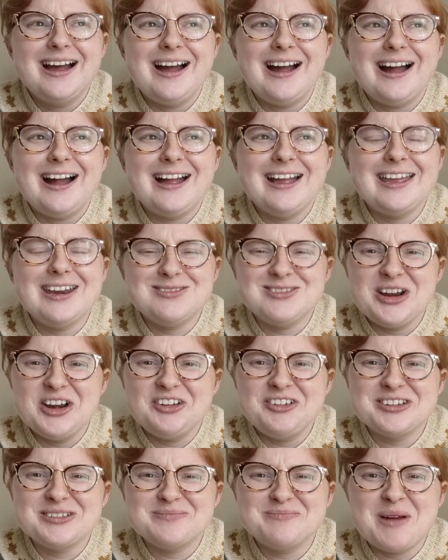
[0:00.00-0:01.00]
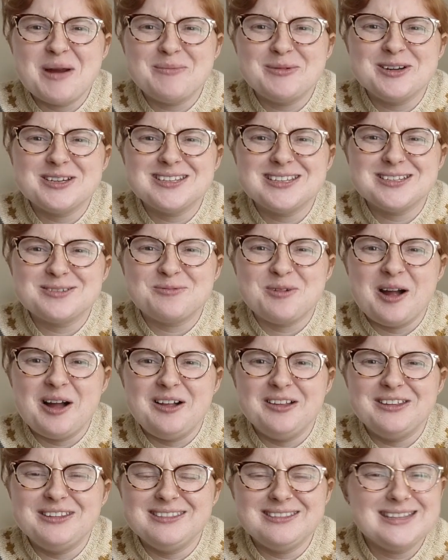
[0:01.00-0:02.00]
and I'm trying to grow some peppers as
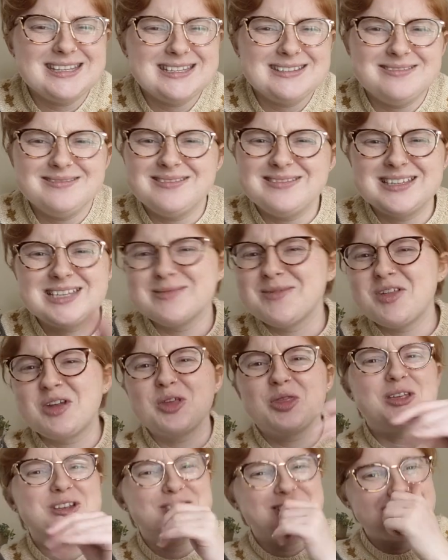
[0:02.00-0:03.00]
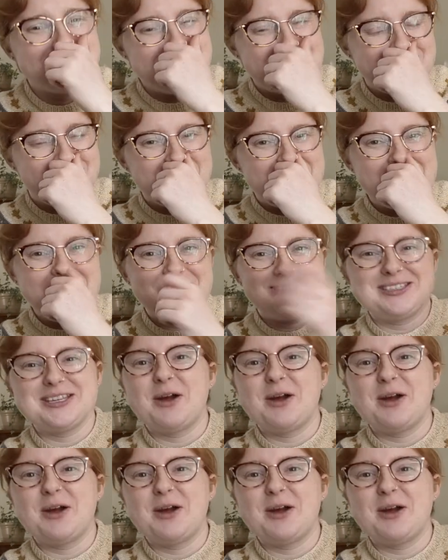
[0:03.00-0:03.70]
well, and some other things you'll see in the video.